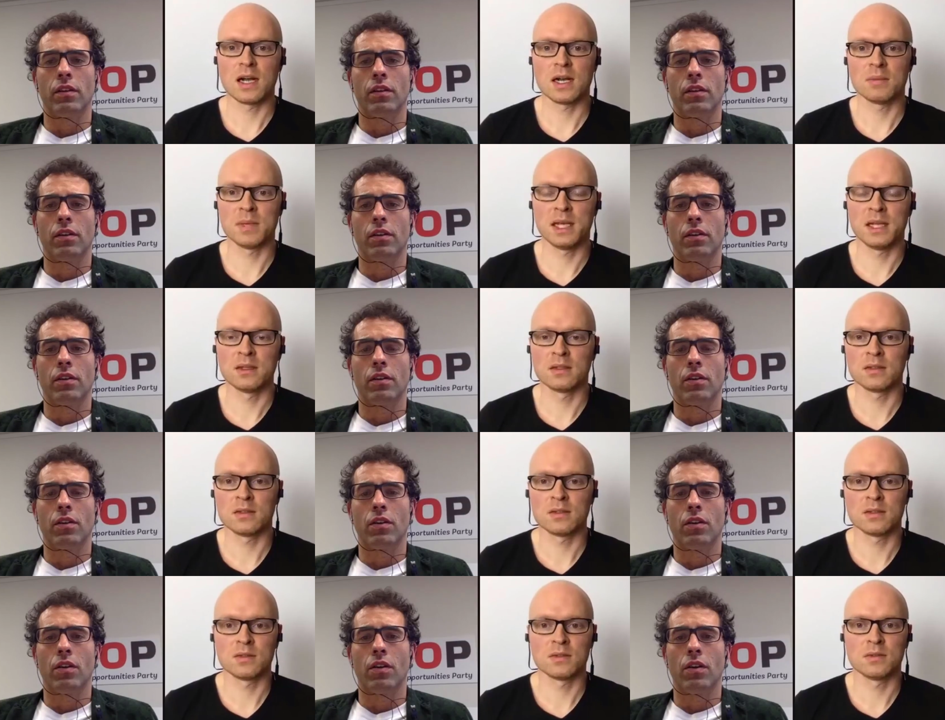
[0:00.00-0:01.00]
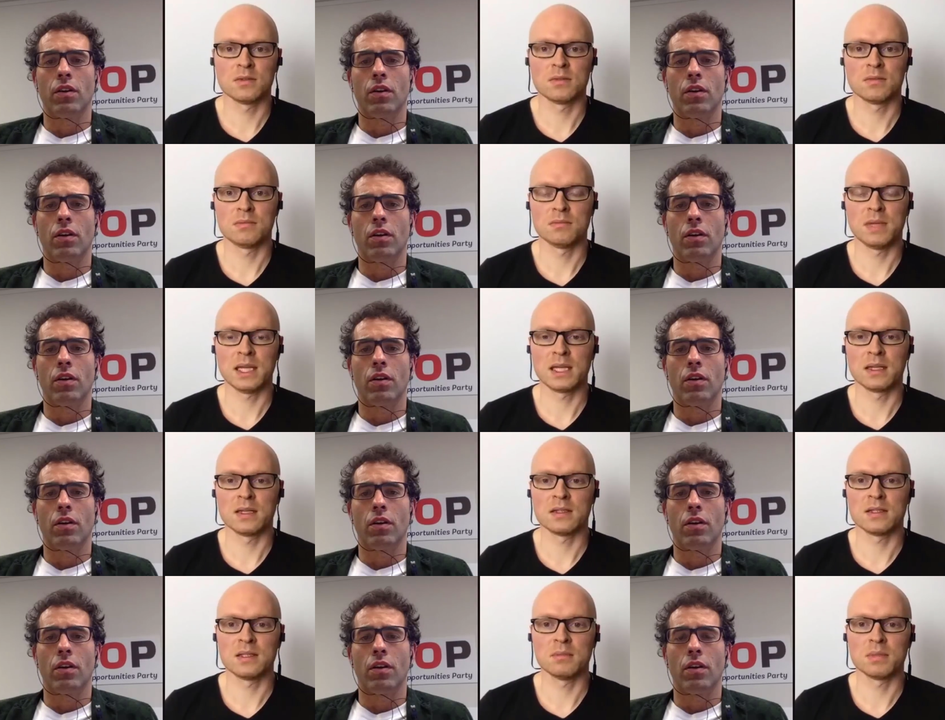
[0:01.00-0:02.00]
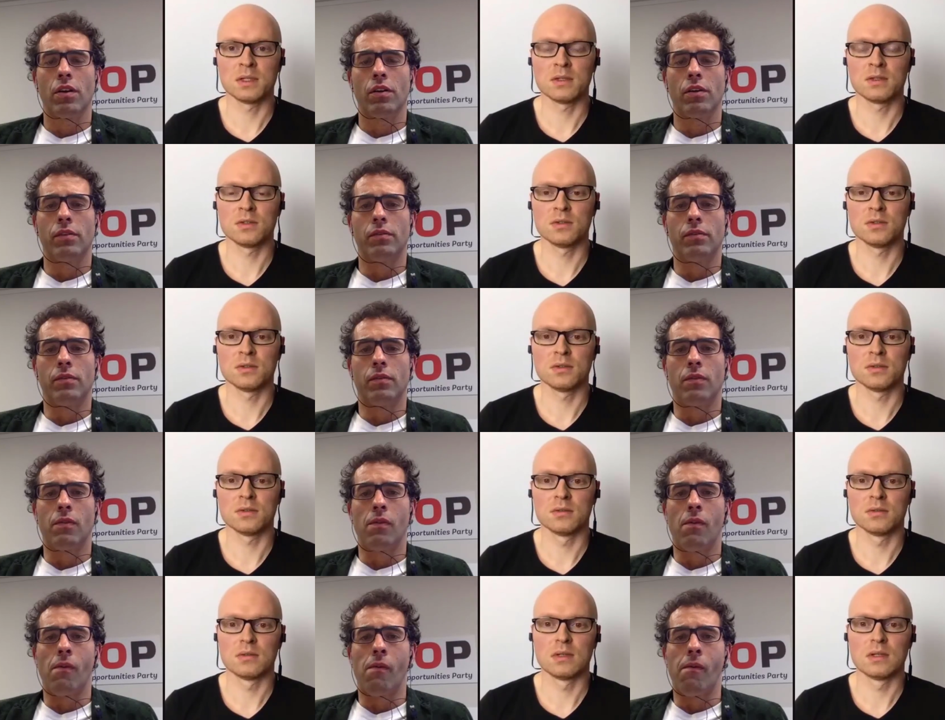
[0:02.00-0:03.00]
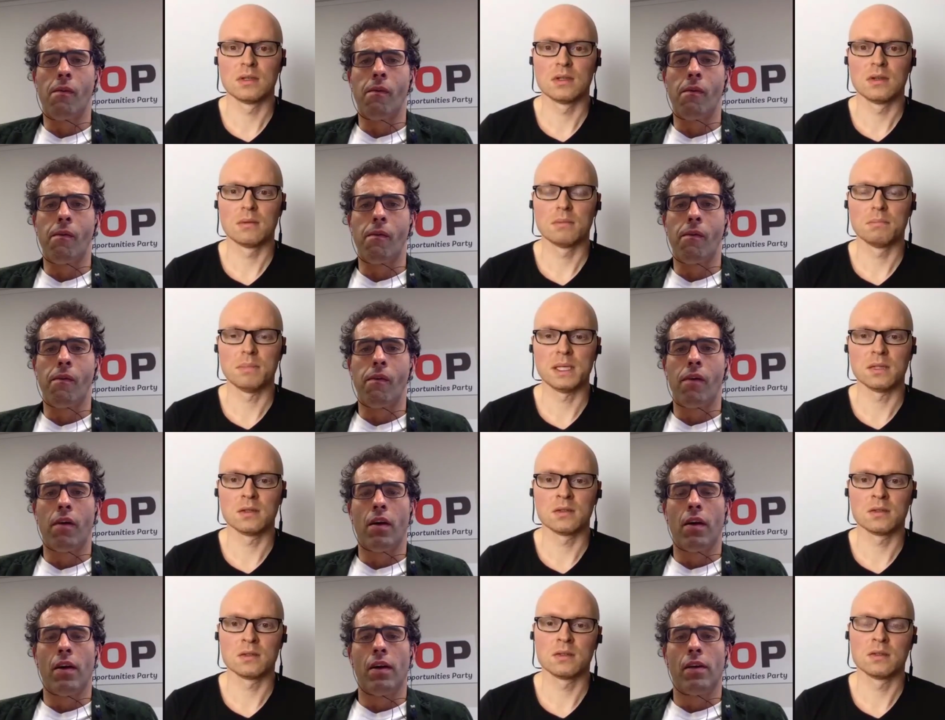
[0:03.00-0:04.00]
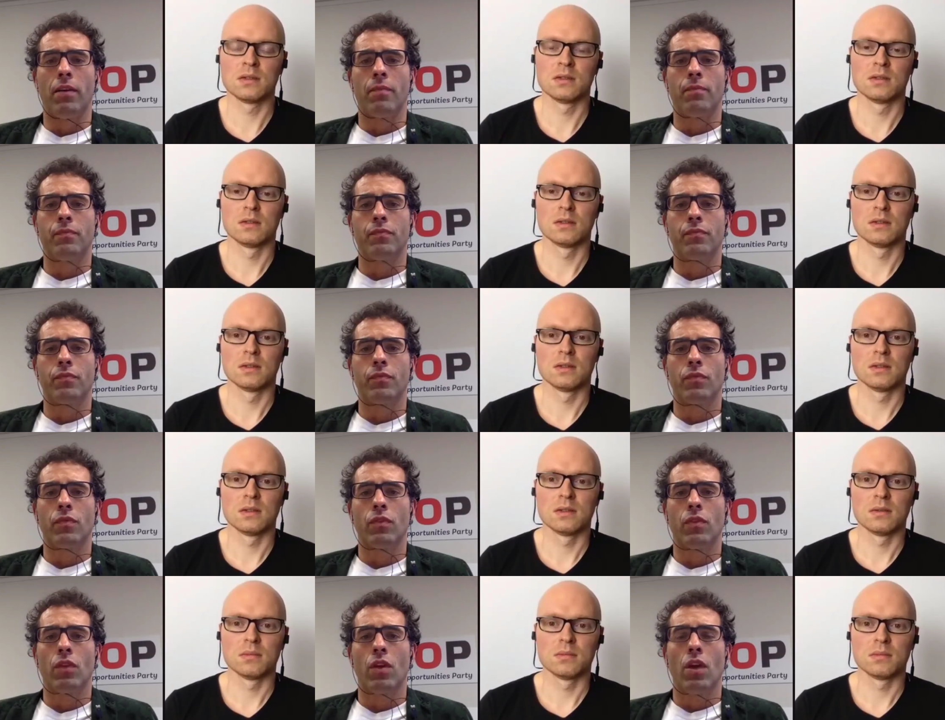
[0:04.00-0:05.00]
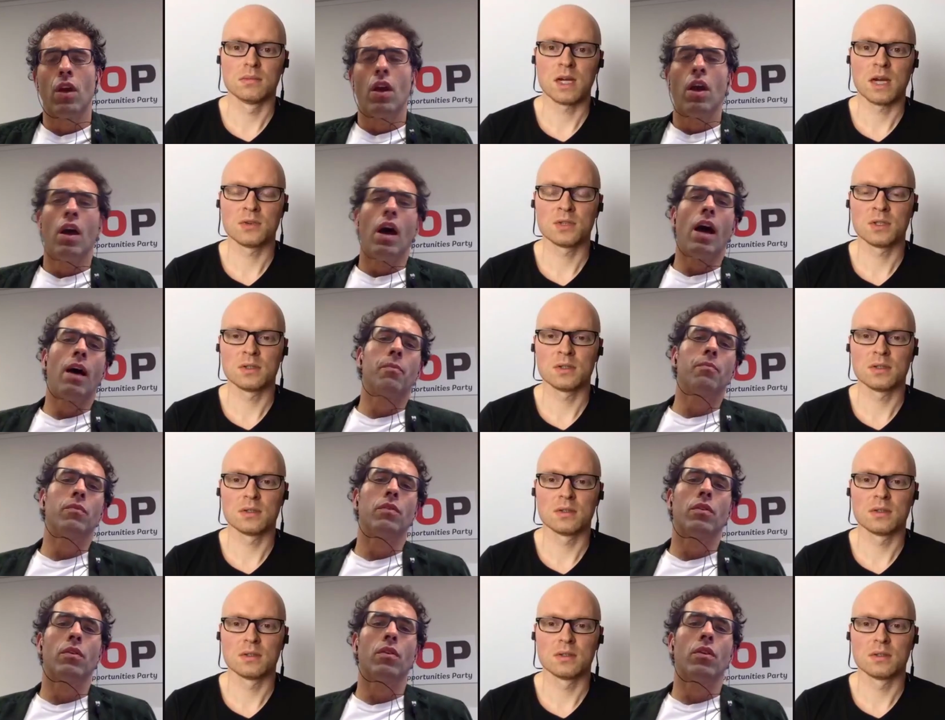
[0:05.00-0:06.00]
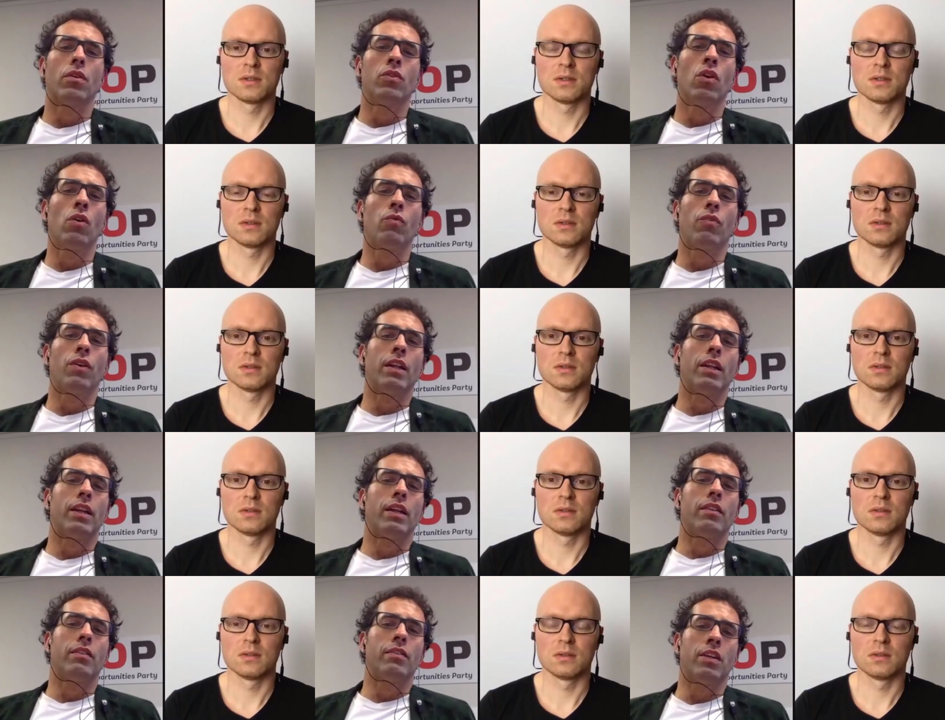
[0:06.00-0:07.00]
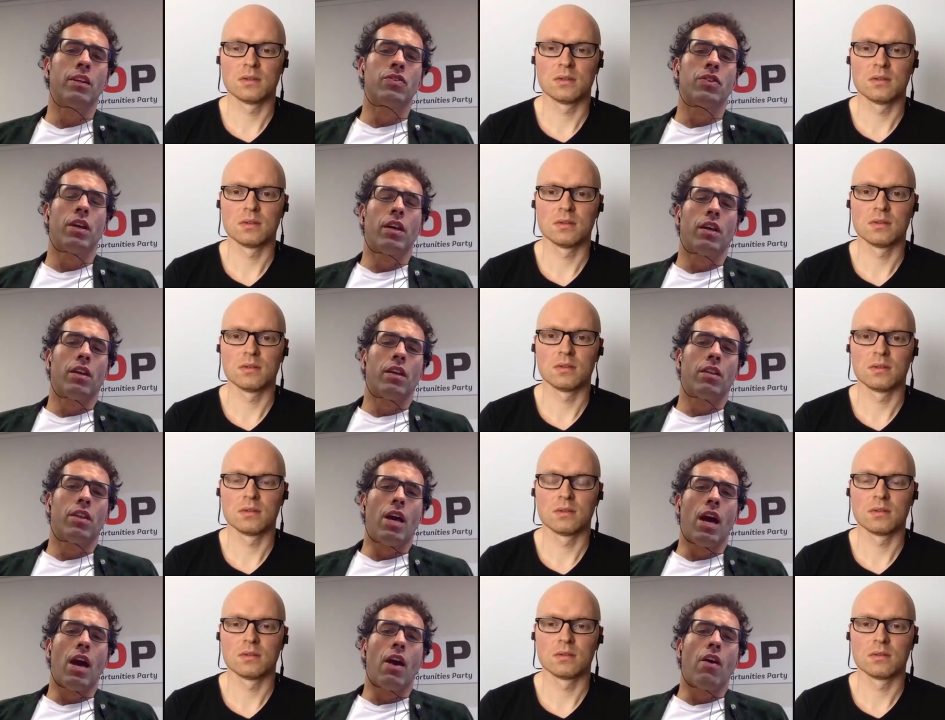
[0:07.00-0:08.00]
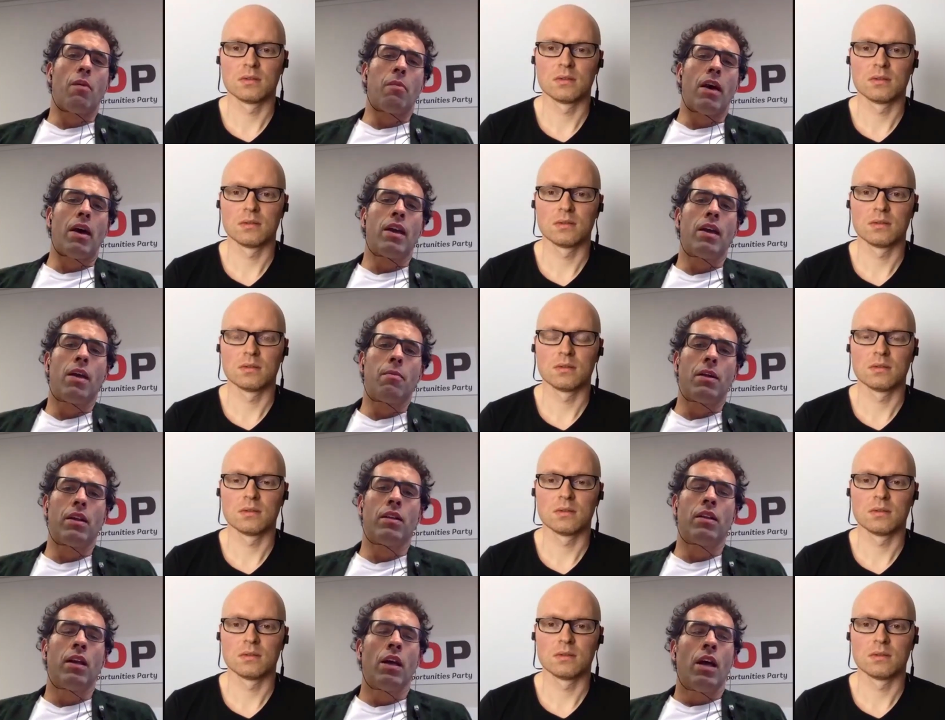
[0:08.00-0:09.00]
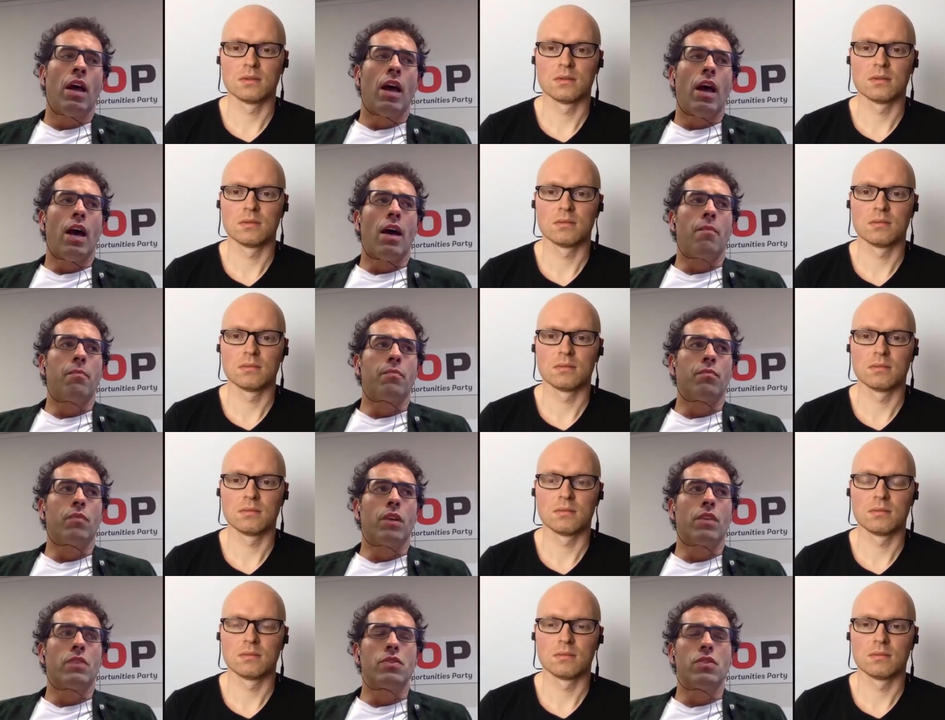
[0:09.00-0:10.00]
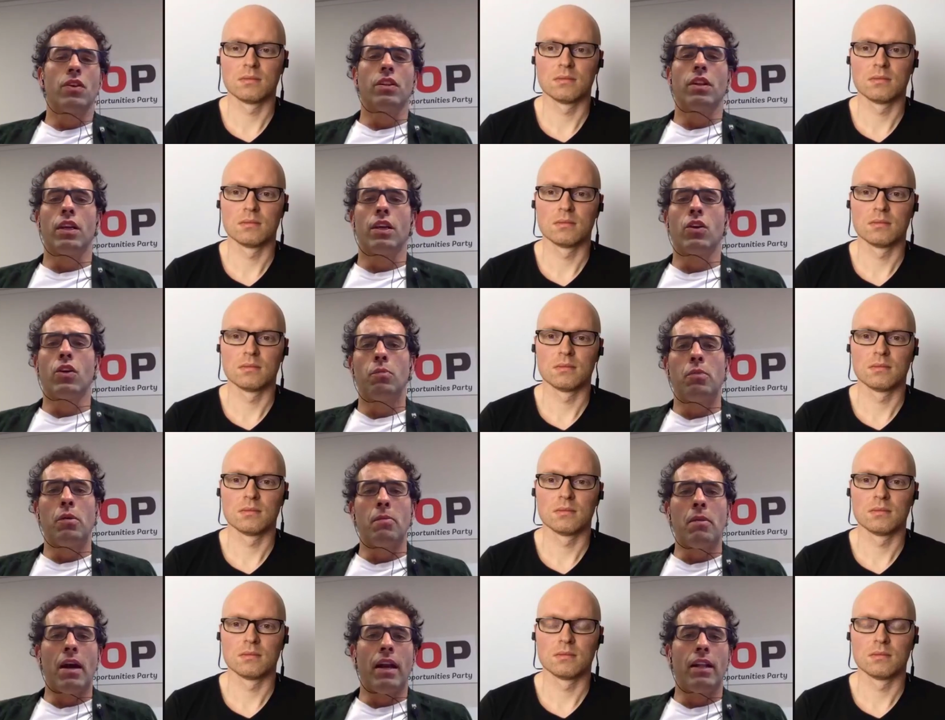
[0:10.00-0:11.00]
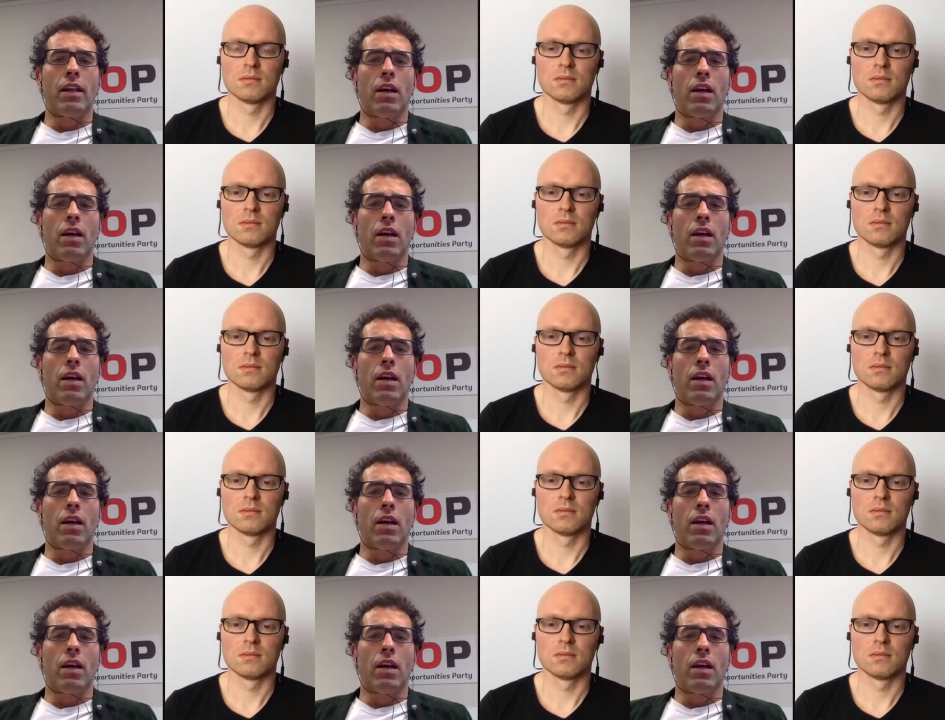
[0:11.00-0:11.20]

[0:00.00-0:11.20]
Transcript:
Speaker 1: RMA and making it simpler to build
Speaker 2: houses? Um, not really ditching the RMA. I mean, um, it certainly could be made